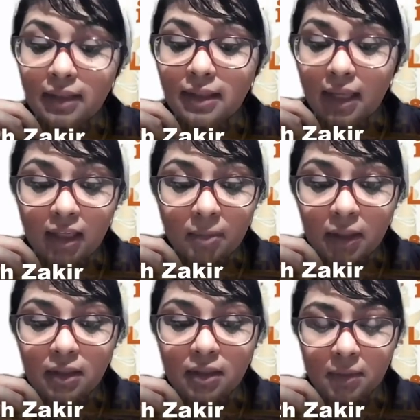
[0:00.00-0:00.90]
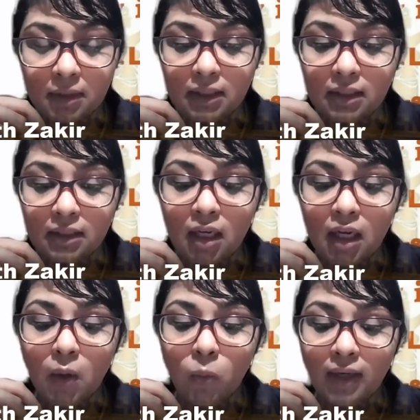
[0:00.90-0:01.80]
they committed the murder.
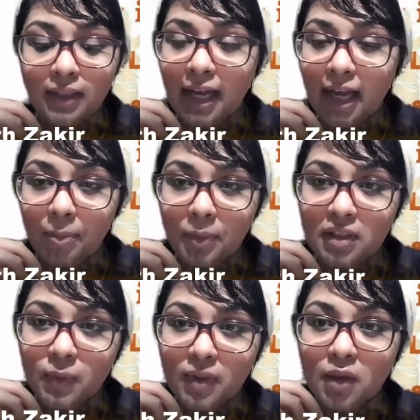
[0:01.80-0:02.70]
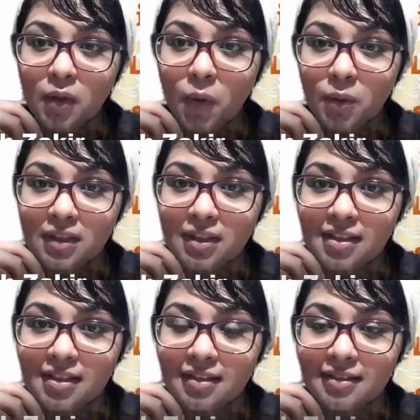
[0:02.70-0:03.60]
What happens within courts?